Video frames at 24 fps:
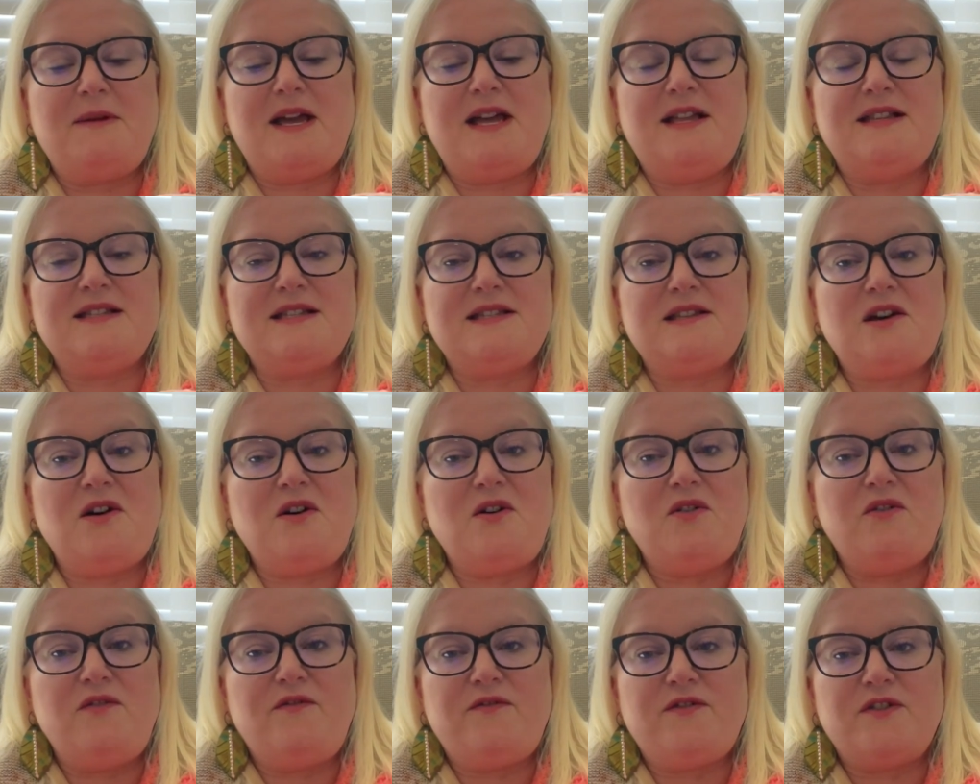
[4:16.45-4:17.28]
And
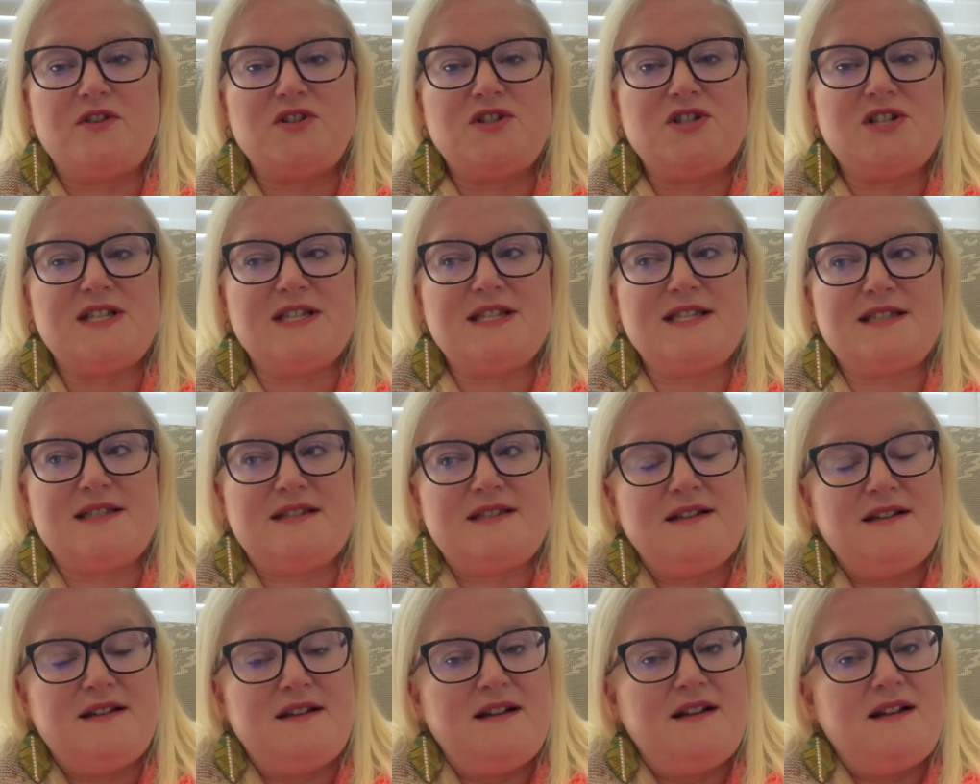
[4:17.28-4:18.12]
so for
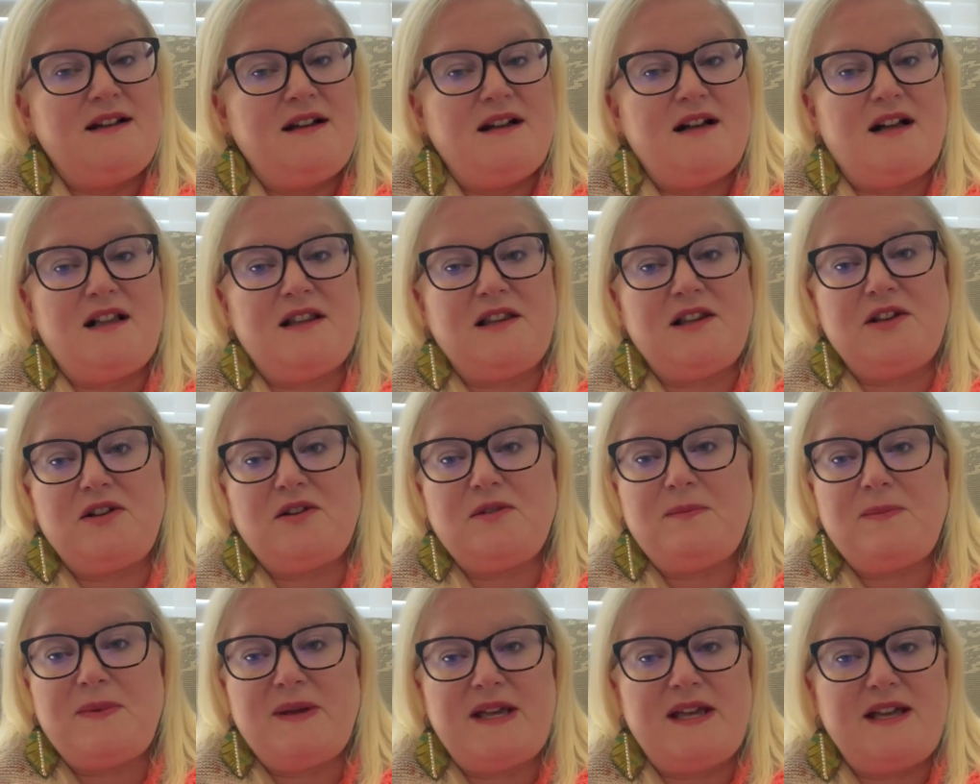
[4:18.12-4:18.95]
just a little
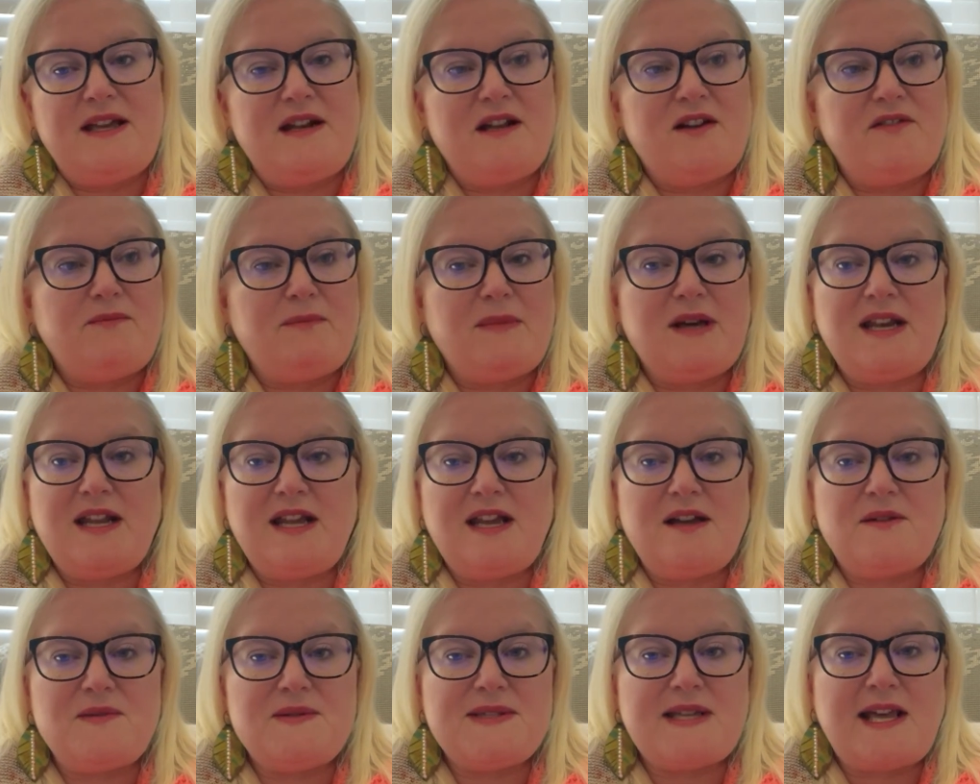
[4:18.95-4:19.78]
bit of money,
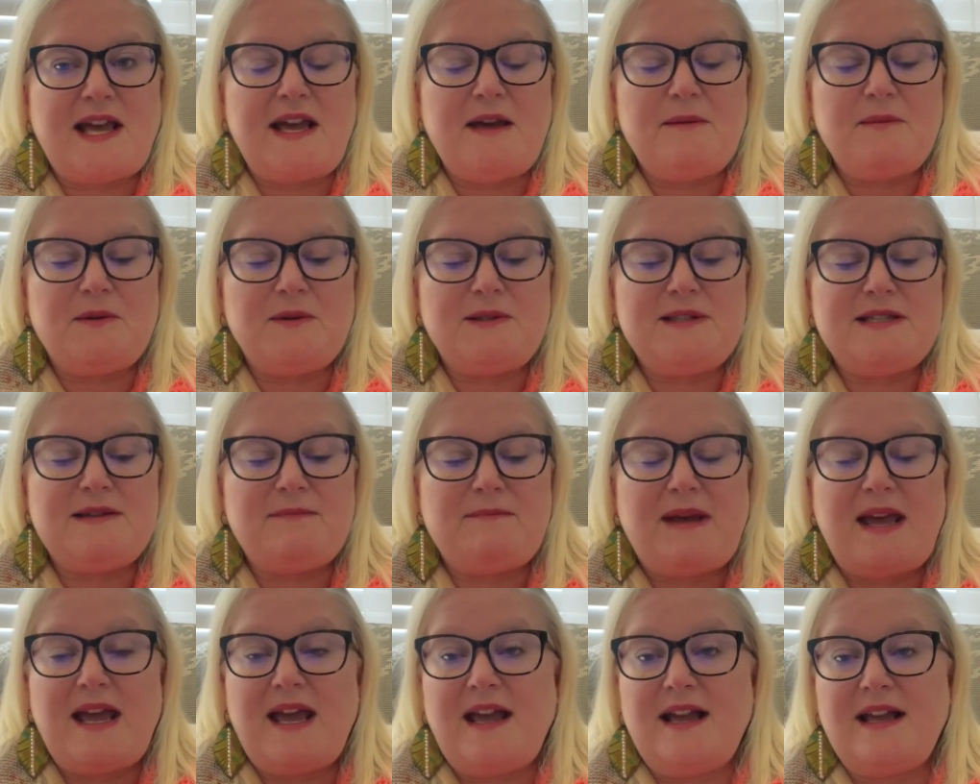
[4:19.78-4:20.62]
I was able to
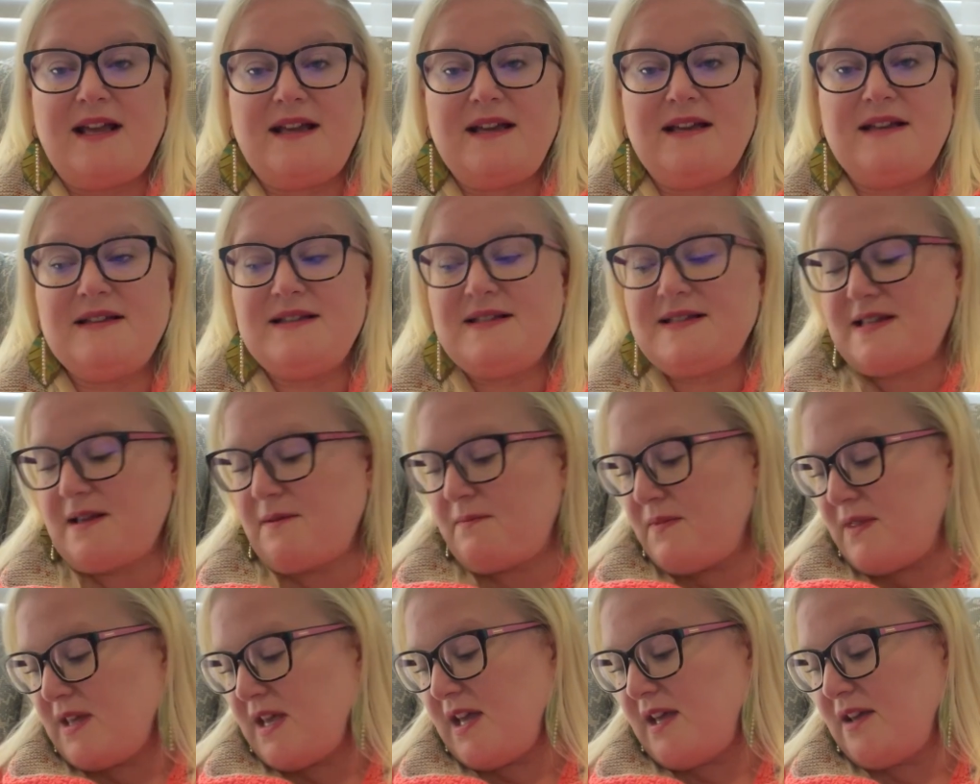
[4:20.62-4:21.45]
make
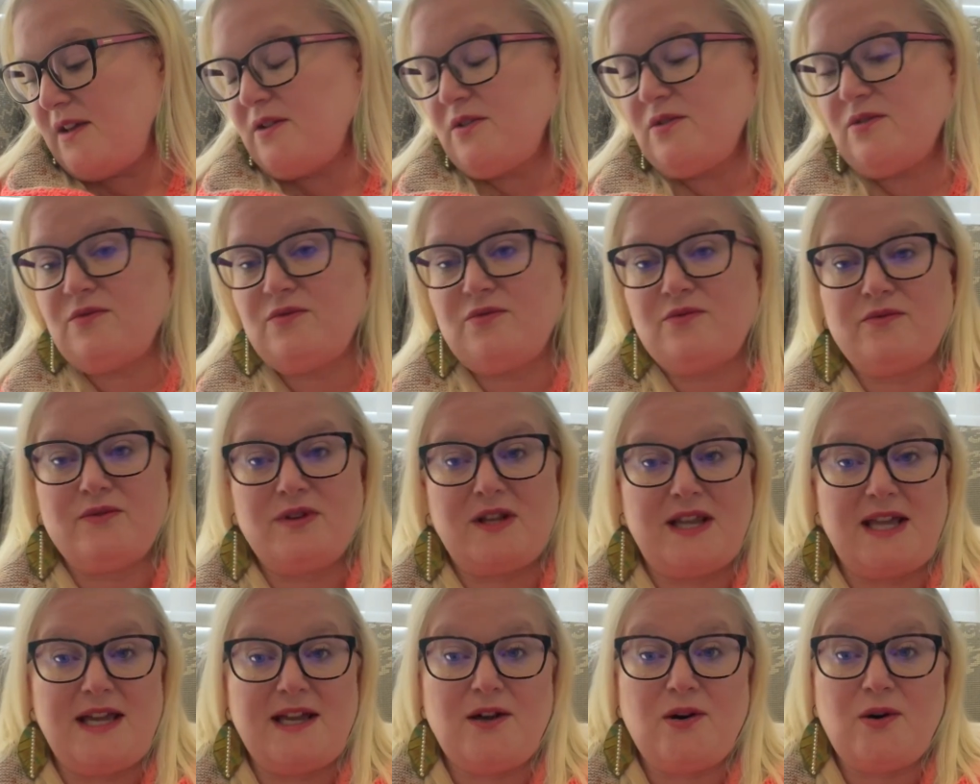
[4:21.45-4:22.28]
something
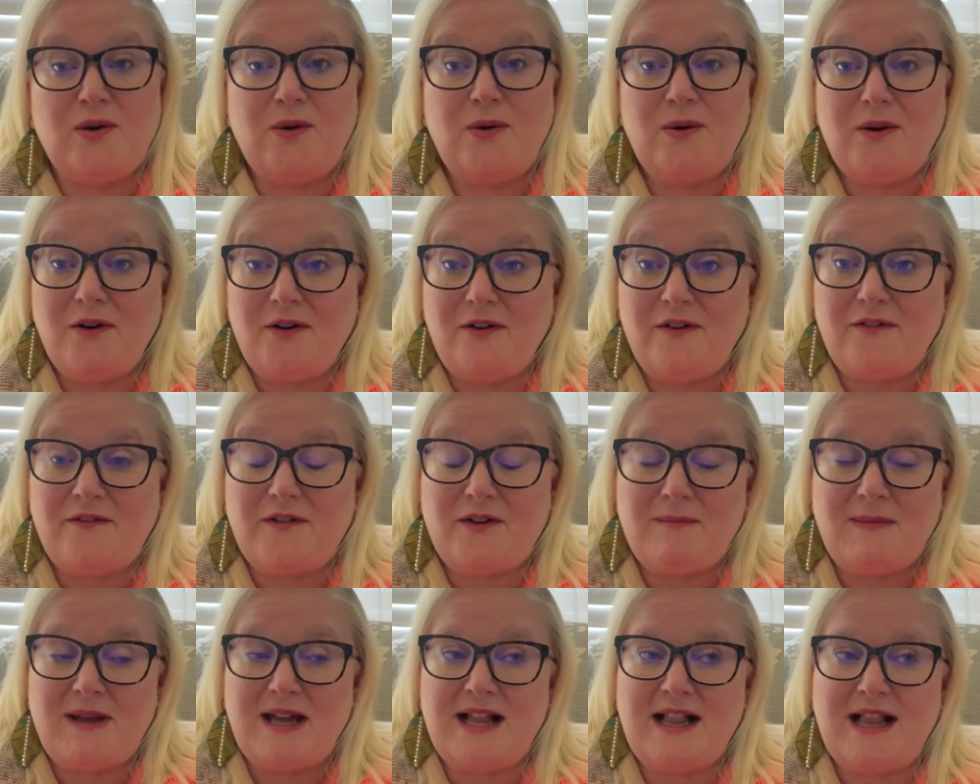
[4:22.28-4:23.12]
really cool for
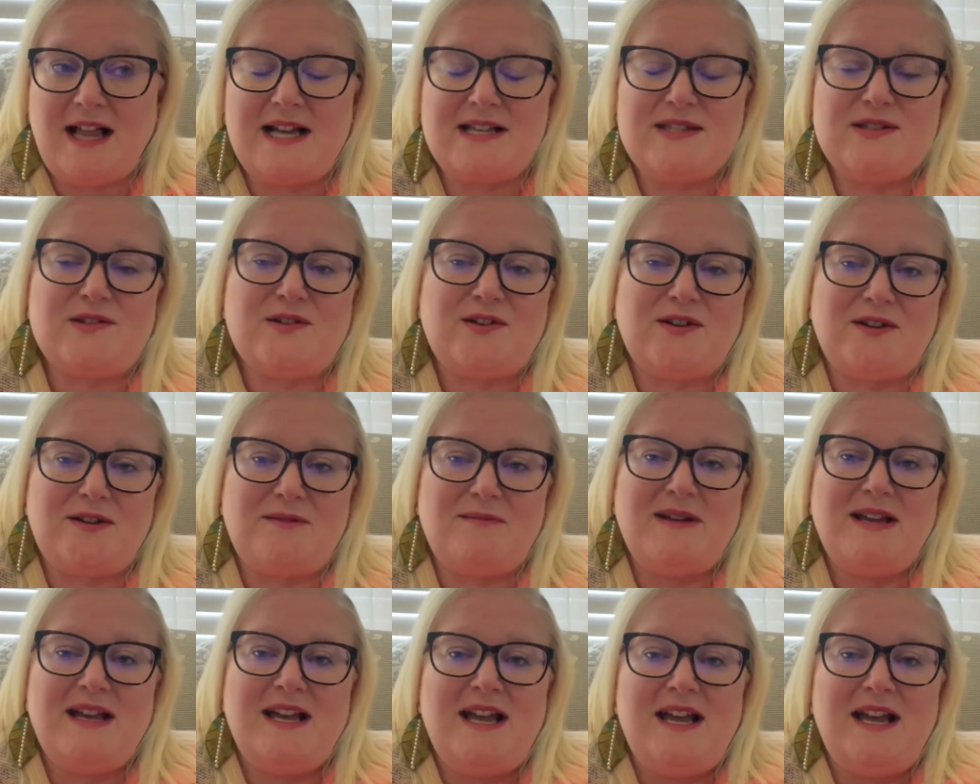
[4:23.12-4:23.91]
my classroom.